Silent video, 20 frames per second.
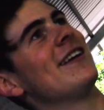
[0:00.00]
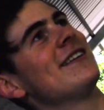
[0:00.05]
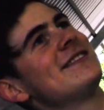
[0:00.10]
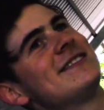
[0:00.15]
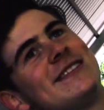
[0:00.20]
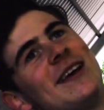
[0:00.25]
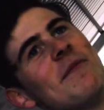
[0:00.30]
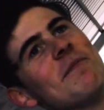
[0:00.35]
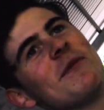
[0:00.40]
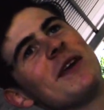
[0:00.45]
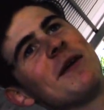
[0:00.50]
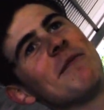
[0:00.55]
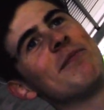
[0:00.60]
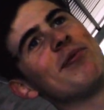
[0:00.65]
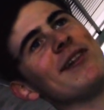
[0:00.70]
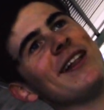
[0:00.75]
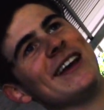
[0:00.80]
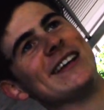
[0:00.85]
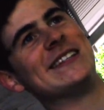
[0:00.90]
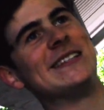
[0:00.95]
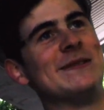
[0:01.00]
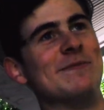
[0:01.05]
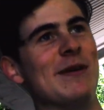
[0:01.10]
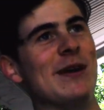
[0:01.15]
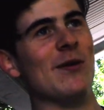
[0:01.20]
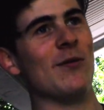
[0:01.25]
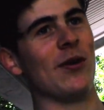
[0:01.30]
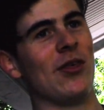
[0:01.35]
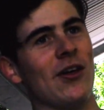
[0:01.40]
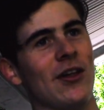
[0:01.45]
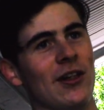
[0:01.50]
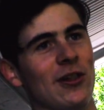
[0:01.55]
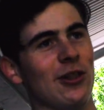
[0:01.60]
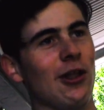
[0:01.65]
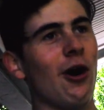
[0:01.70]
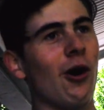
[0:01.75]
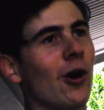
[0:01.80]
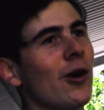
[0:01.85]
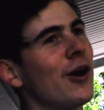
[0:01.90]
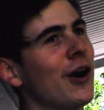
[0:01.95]
something blessed me with a
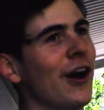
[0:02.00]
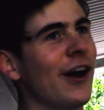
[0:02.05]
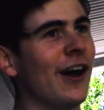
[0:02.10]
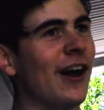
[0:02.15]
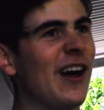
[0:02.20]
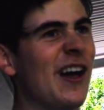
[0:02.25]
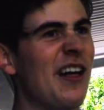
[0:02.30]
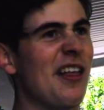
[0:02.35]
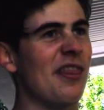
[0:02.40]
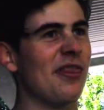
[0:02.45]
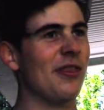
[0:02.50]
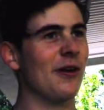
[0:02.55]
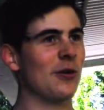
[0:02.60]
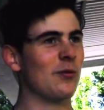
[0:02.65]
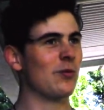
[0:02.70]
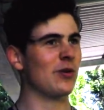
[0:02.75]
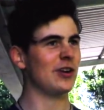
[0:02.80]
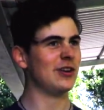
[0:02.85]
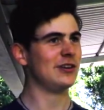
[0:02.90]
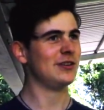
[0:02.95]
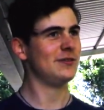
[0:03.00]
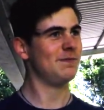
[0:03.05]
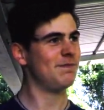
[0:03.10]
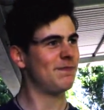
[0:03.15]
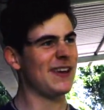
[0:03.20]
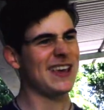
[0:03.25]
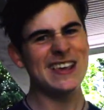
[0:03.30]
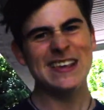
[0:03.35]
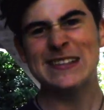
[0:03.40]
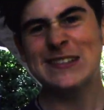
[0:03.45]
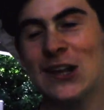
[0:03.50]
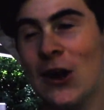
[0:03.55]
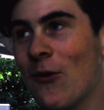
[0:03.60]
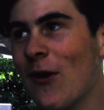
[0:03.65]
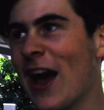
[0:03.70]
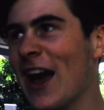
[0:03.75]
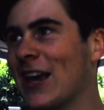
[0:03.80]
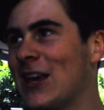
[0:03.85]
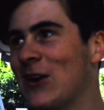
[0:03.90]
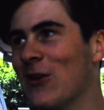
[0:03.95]
log that would be so
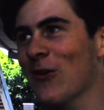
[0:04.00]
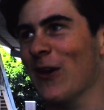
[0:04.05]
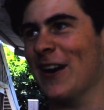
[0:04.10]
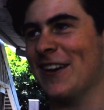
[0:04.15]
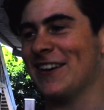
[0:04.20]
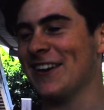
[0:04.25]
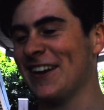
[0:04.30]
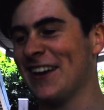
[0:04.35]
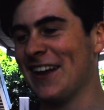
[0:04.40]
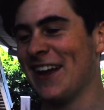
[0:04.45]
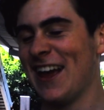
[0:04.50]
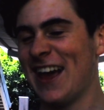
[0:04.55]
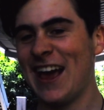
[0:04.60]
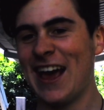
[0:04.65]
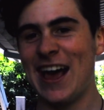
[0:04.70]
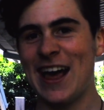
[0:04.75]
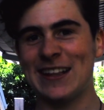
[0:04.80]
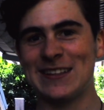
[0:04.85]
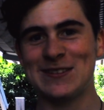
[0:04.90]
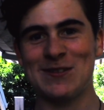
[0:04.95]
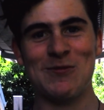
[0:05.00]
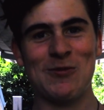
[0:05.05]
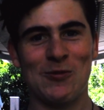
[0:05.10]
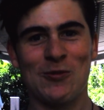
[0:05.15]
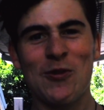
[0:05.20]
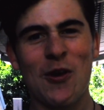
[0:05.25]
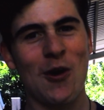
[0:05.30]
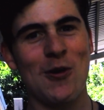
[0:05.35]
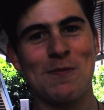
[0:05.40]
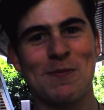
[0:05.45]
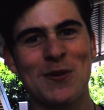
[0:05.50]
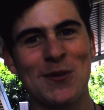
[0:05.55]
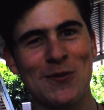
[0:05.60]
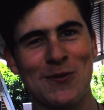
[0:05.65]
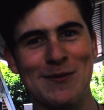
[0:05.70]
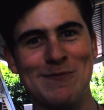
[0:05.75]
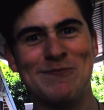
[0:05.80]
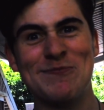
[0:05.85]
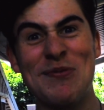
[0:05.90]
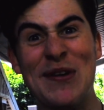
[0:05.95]
accurate and some rope that
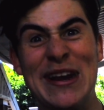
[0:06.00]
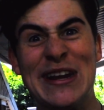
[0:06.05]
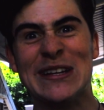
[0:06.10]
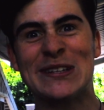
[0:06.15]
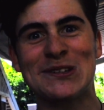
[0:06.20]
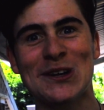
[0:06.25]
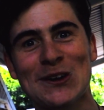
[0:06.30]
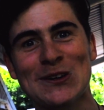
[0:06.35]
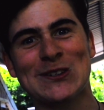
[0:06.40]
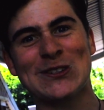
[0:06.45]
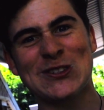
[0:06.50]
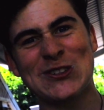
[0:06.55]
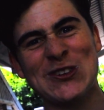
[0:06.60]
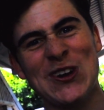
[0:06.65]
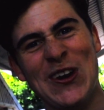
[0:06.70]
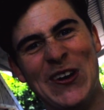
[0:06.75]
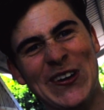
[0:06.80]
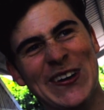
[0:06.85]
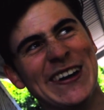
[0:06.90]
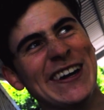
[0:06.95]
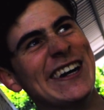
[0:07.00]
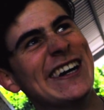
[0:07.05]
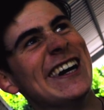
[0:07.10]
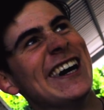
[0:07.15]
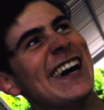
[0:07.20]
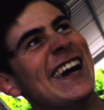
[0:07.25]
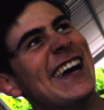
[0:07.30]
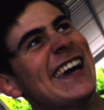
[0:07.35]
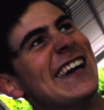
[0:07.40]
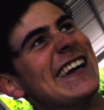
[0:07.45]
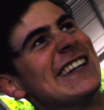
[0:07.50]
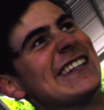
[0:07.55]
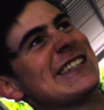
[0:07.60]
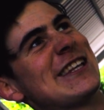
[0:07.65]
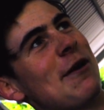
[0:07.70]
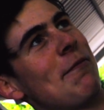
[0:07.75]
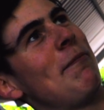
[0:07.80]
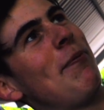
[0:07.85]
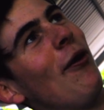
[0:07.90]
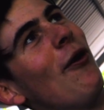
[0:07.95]
would be so strong
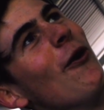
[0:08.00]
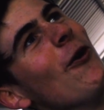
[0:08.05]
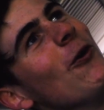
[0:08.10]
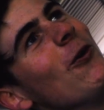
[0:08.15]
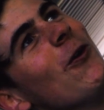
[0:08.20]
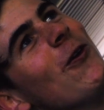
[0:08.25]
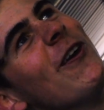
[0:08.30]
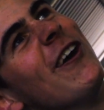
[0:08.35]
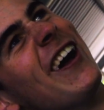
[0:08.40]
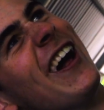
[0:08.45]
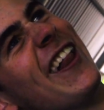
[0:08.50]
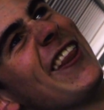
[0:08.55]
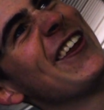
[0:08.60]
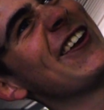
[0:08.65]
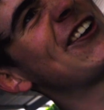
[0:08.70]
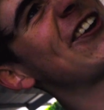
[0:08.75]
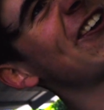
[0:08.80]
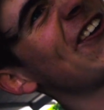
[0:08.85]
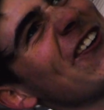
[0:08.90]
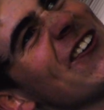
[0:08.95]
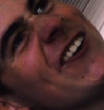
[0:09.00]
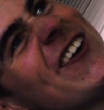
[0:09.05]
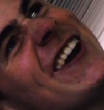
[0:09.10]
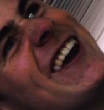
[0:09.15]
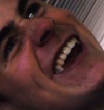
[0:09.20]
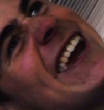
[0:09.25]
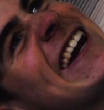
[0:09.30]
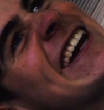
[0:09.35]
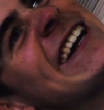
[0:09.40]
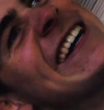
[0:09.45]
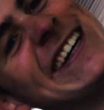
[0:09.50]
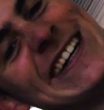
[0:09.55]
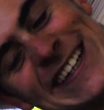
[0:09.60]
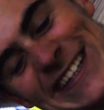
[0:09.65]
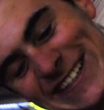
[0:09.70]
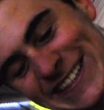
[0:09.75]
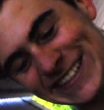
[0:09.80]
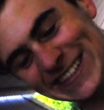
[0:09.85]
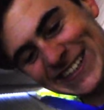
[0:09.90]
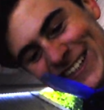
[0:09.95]
to pull the tree
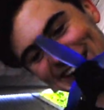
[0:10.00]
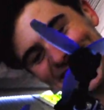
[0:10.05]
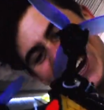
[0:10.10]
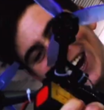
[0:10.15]
to